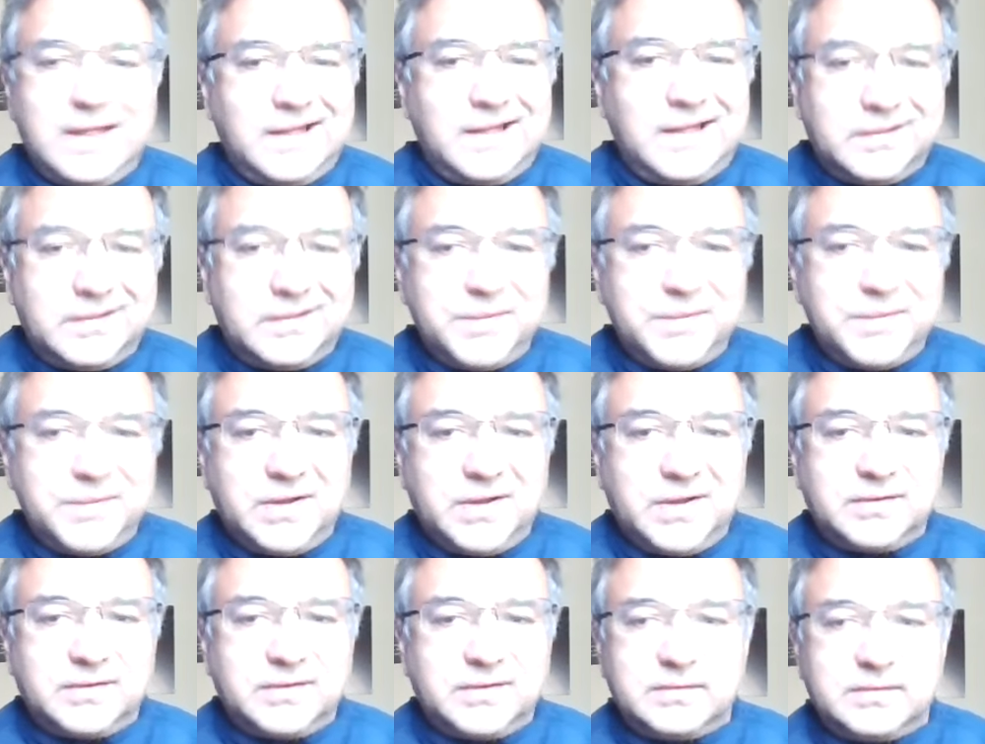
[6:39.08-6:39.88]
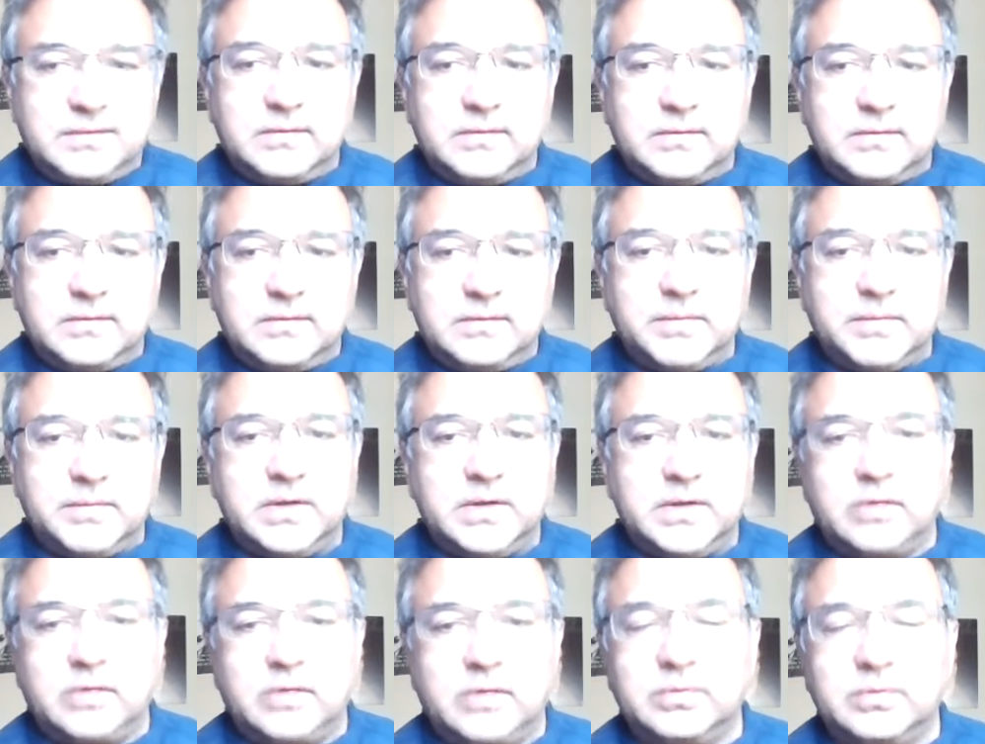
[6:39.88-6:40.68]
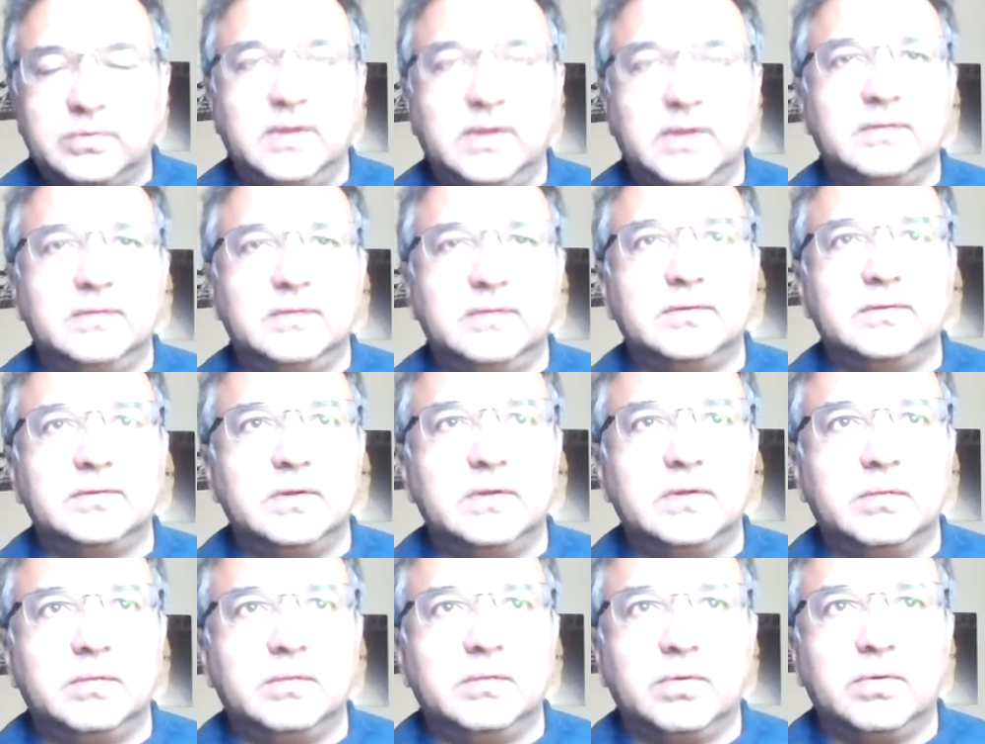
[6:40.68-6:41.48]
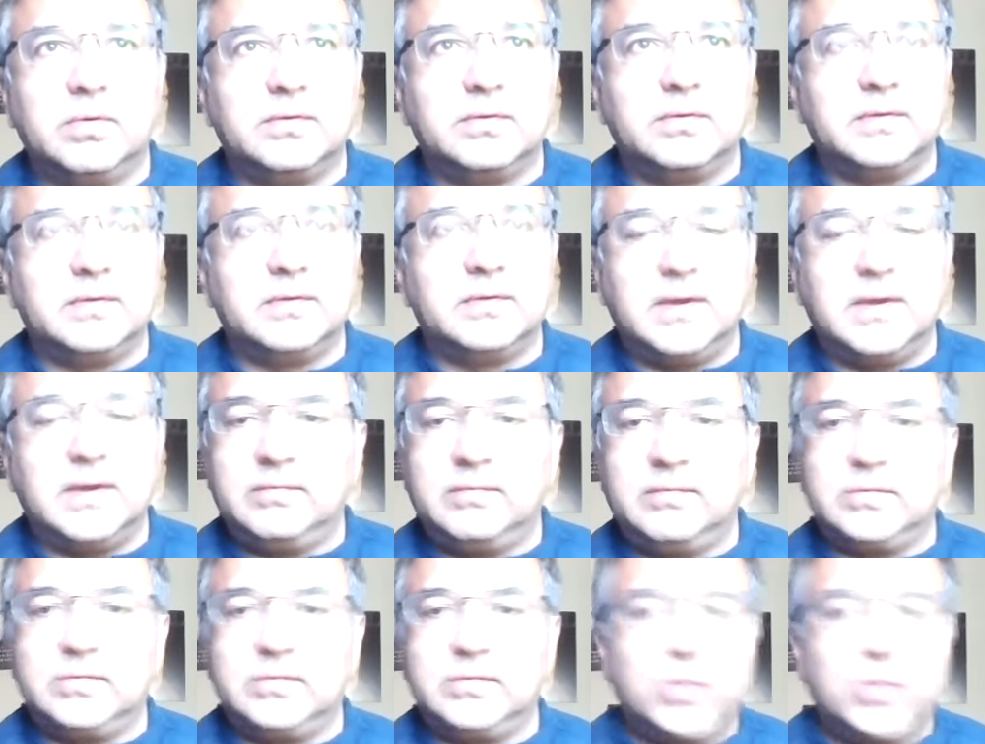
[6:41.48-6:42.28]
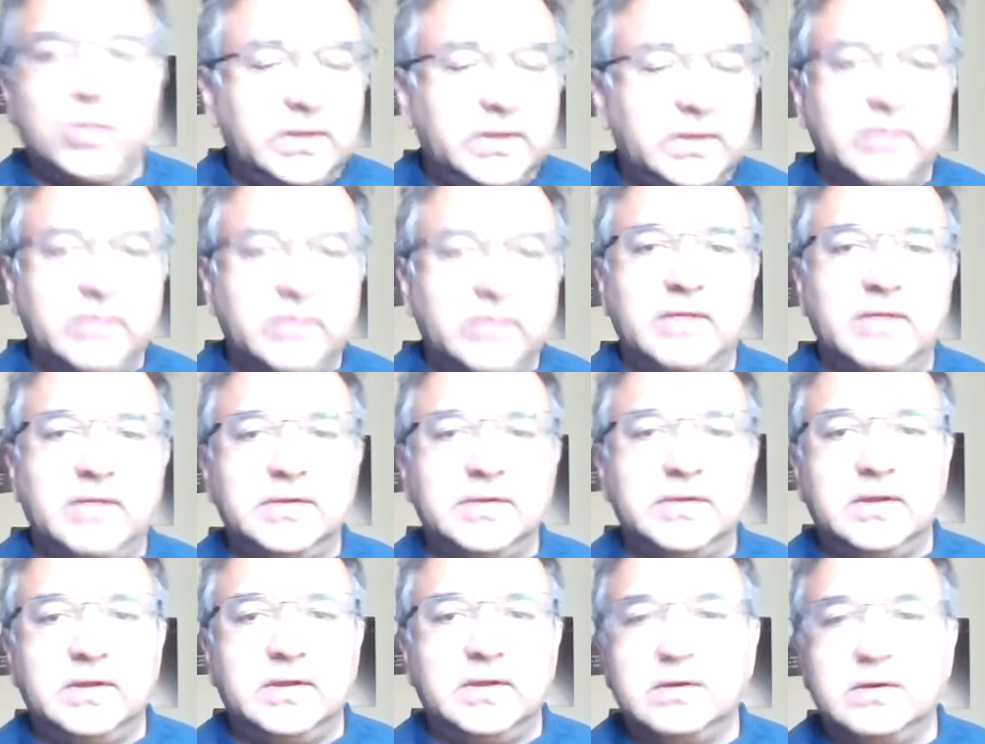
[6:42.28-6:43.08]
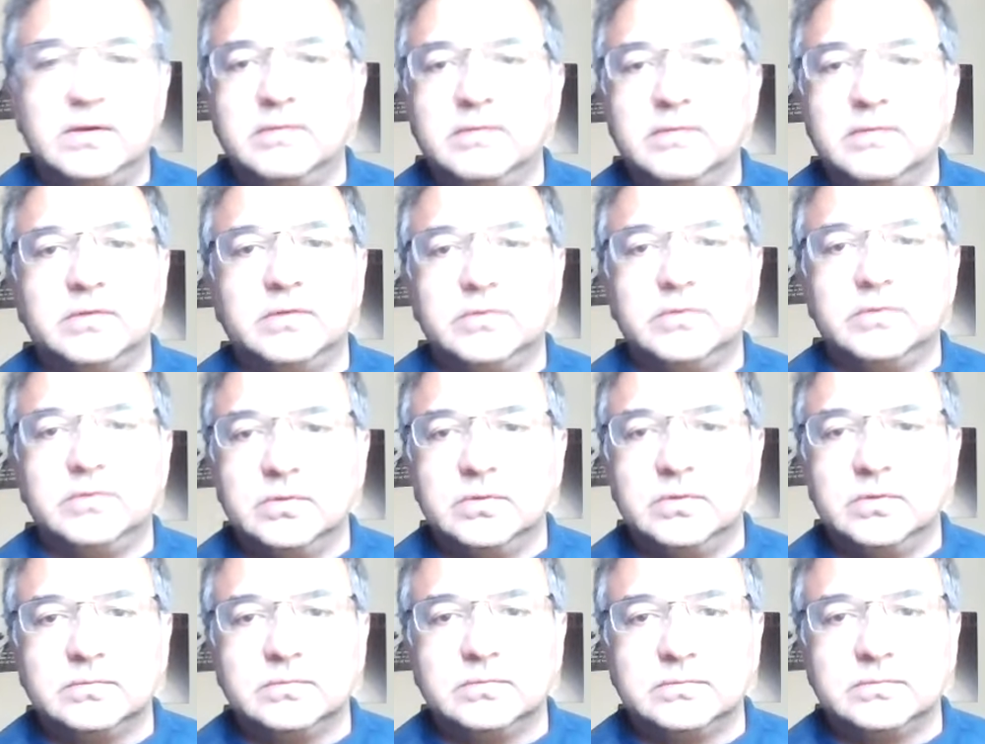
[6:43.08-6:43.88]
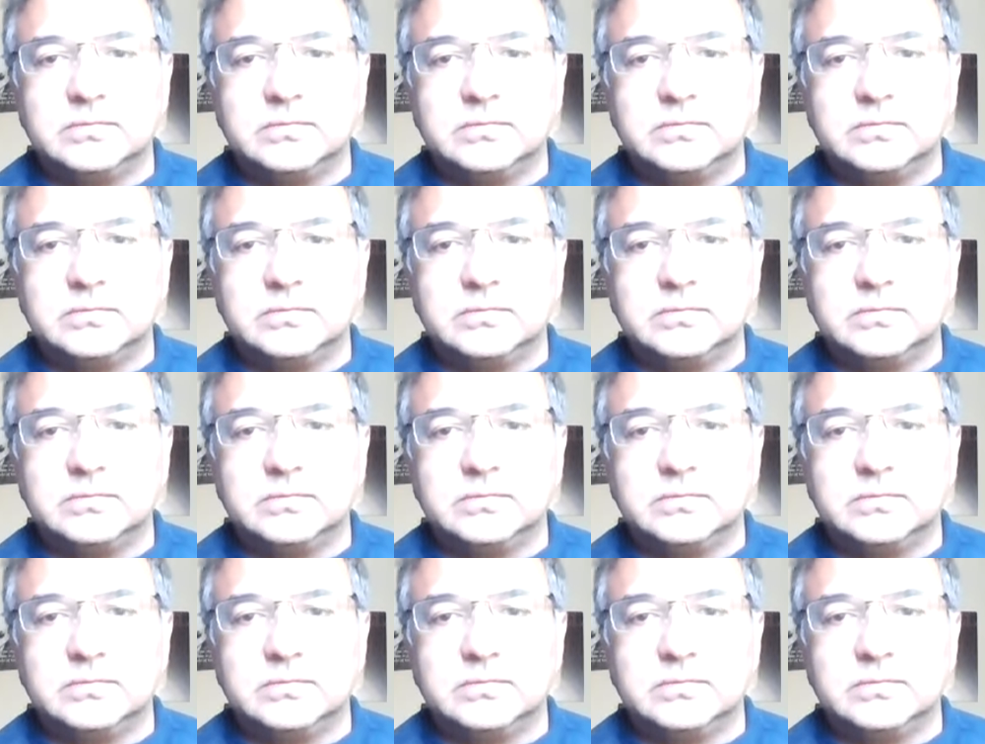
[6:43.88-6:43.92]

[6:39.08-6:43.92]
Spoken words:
To be honest, since my doctoral days as a young person, I quickly gravitated to division 2.